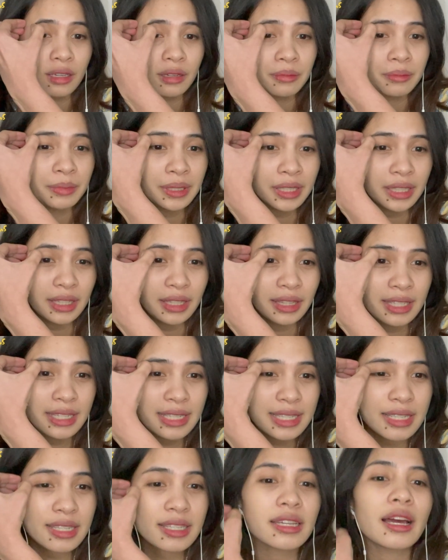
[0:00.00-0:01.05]
But
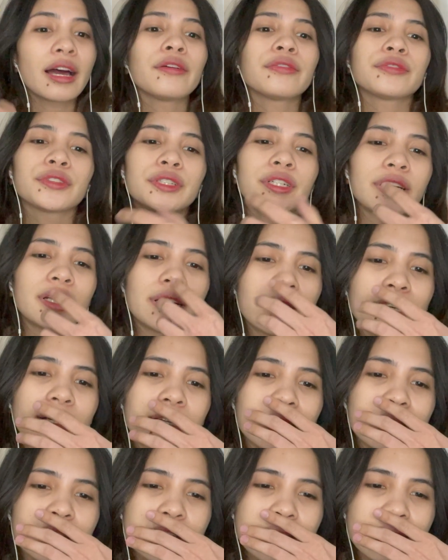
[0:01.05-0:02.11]
this is after
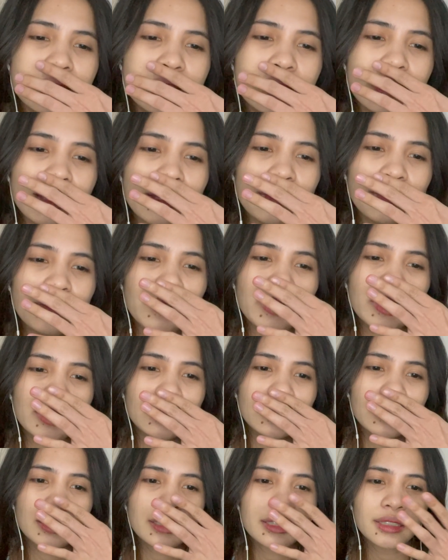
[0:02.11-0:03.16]

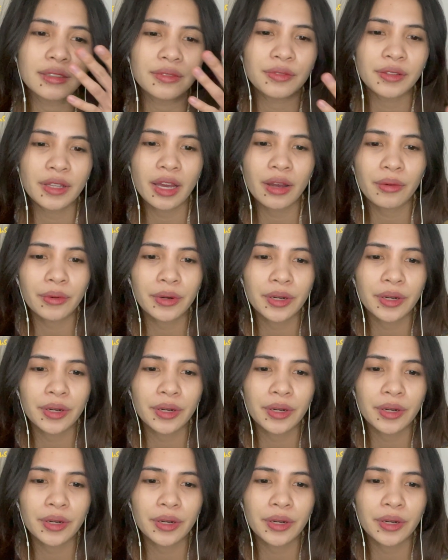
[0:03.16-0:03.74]
sniffing the flower.